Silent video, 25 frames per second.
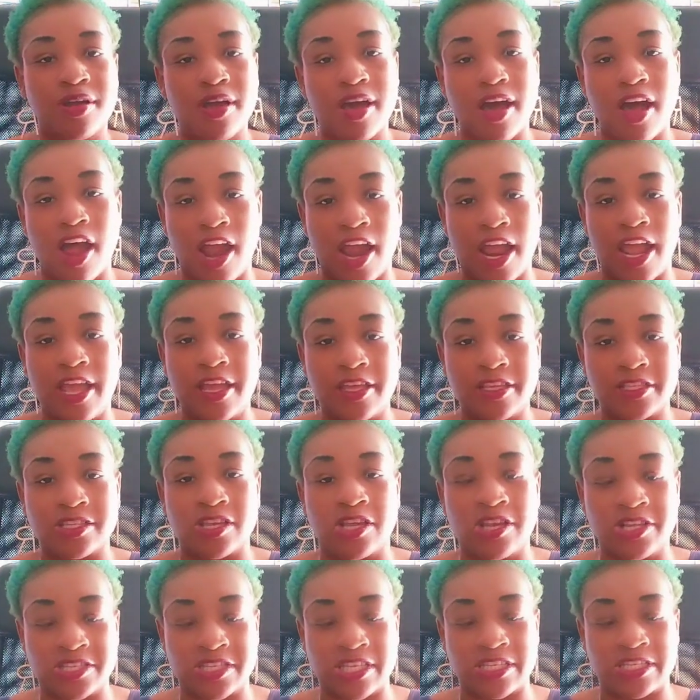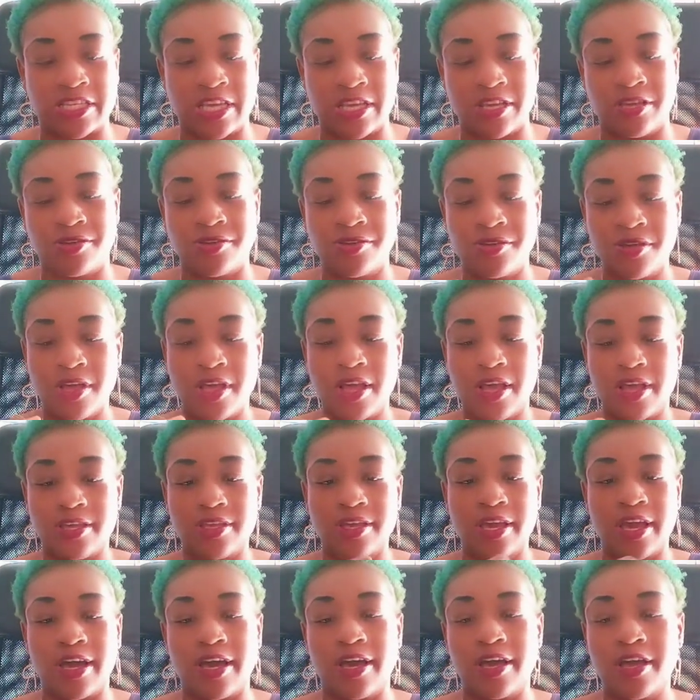All right, so let's continue.
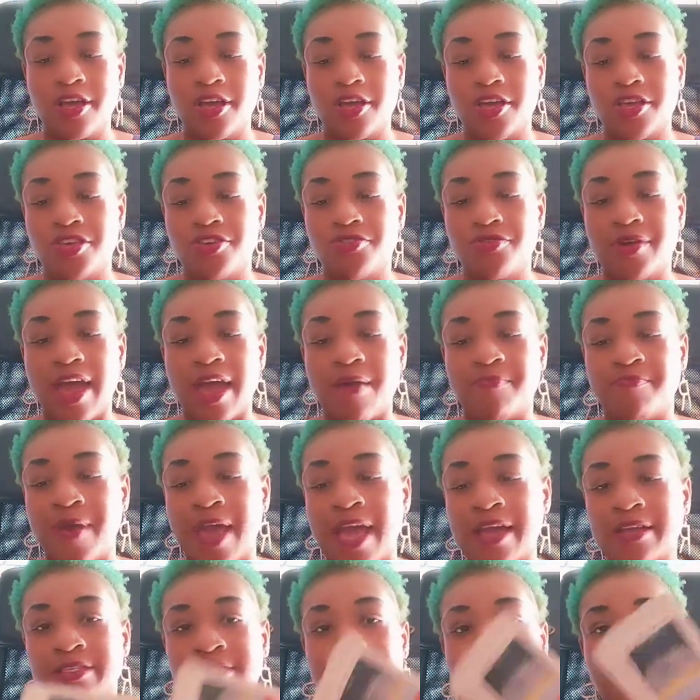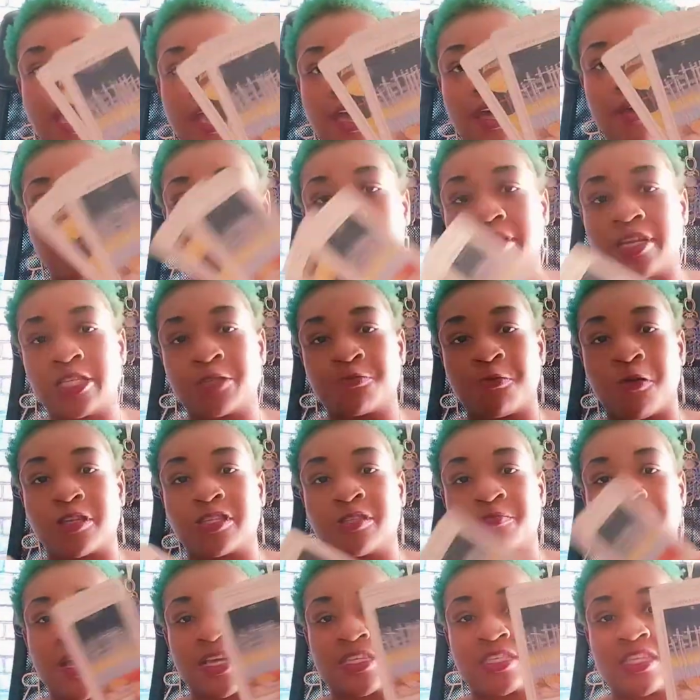Yeah, you got backstabbed. This
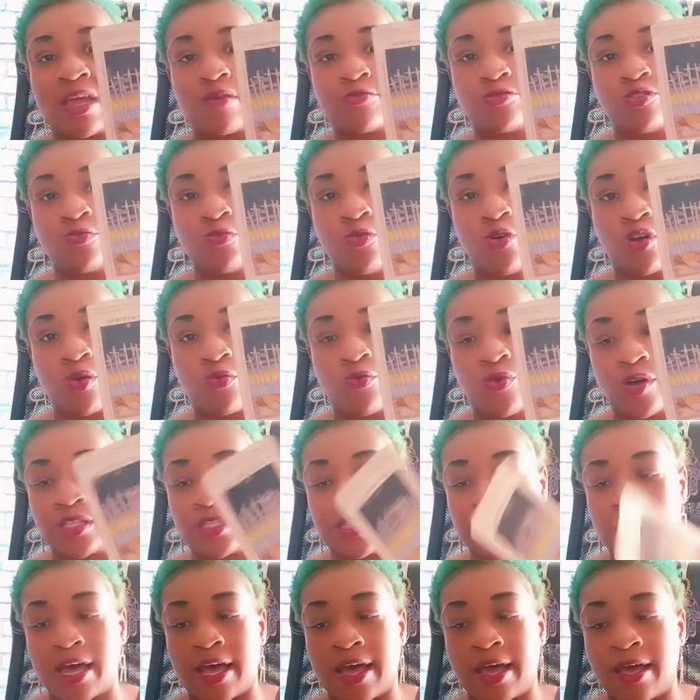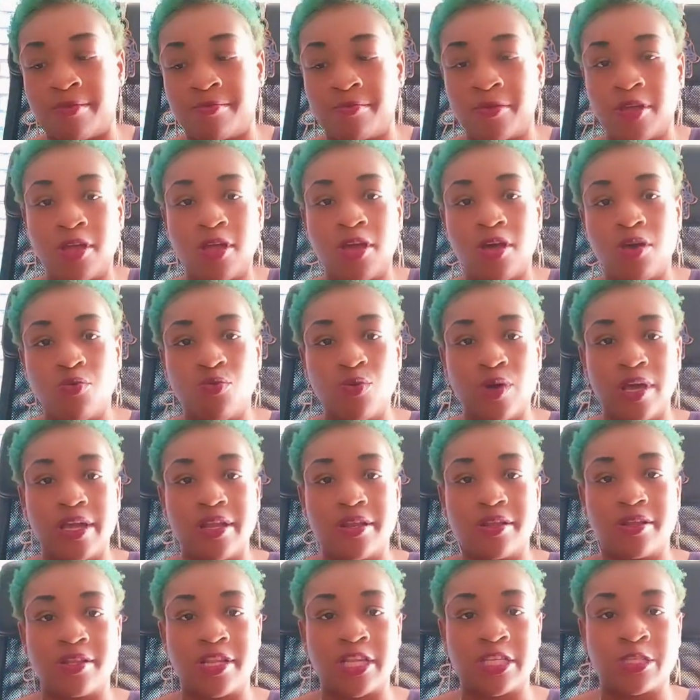person backstabbed you more than one time
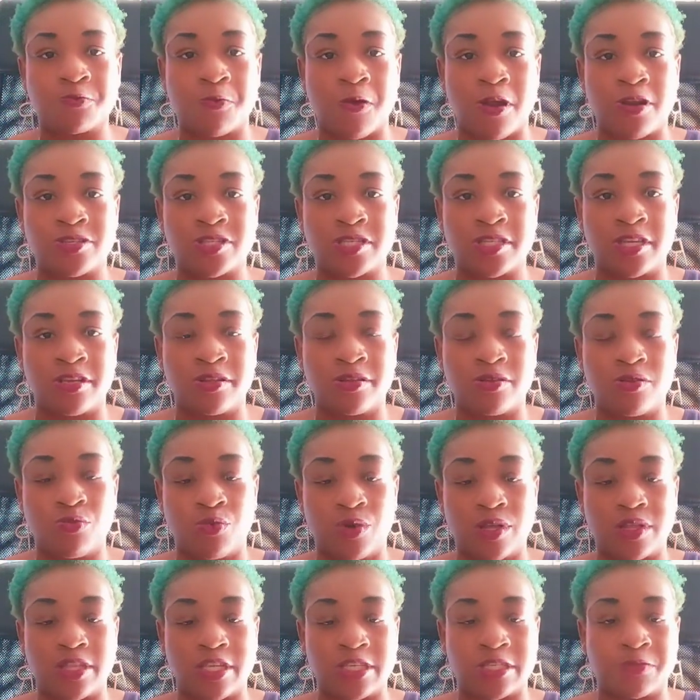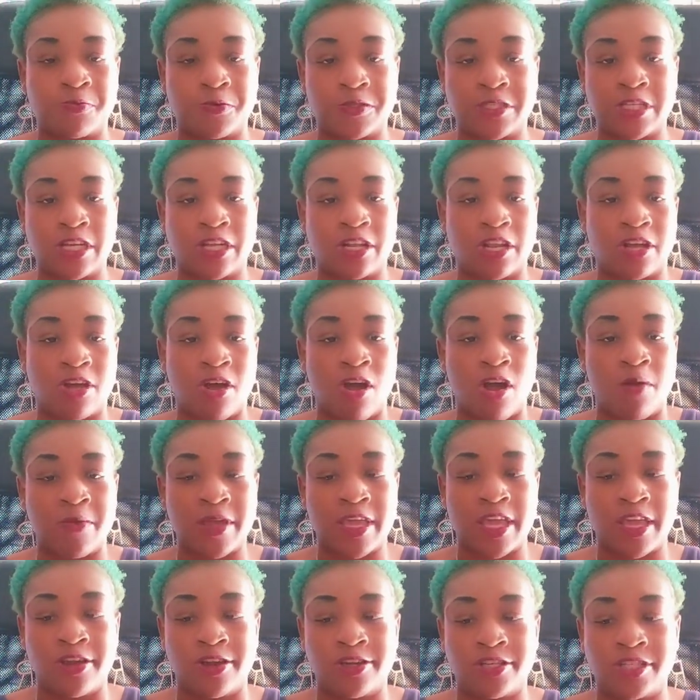with this person, with this particular
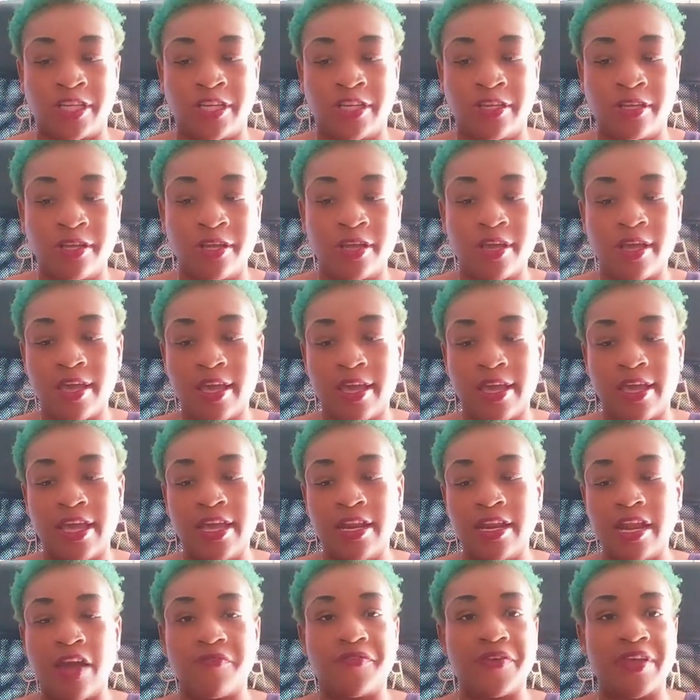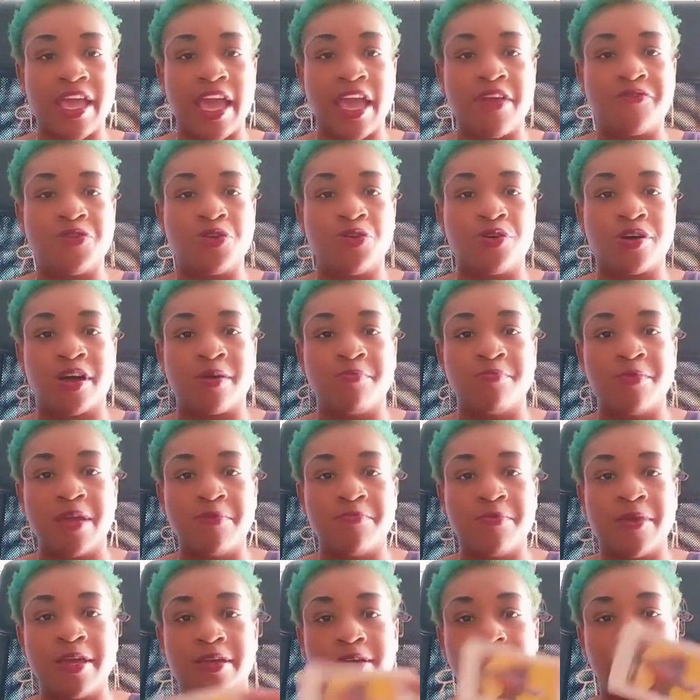karmic energy. He never gave you a
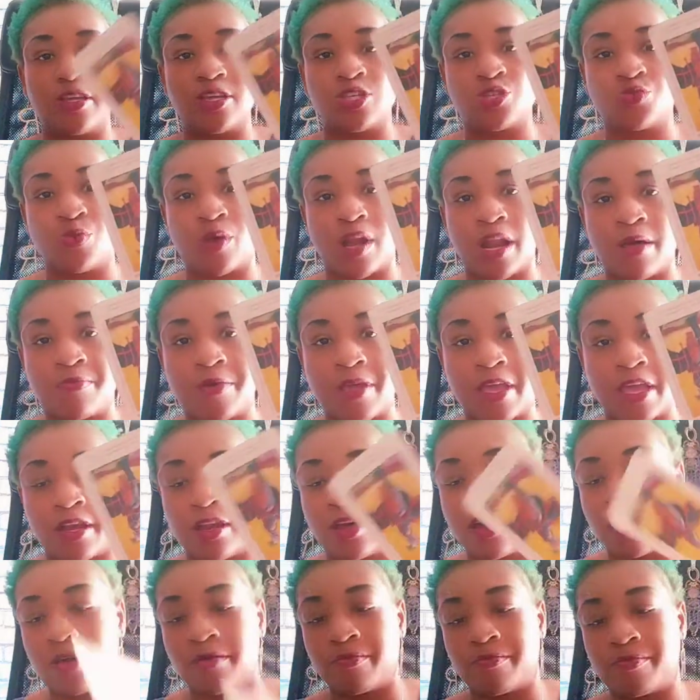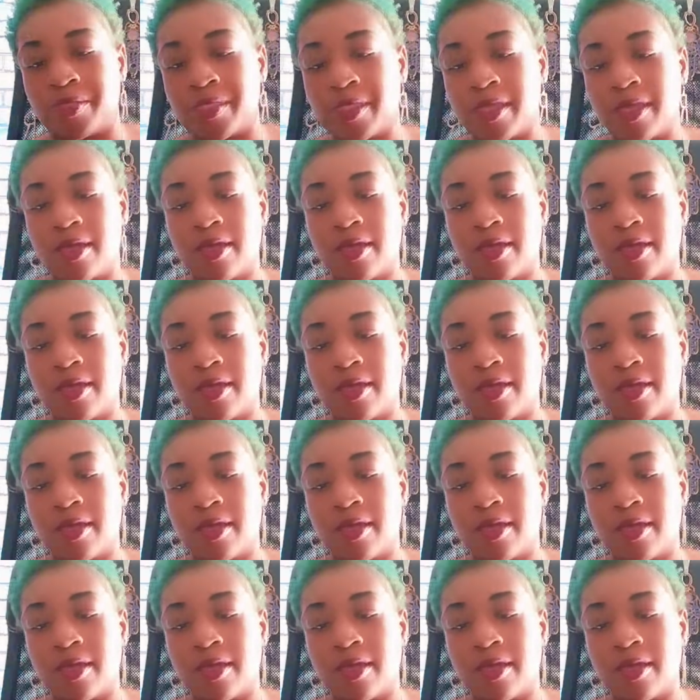commitment, is what I'm picking up.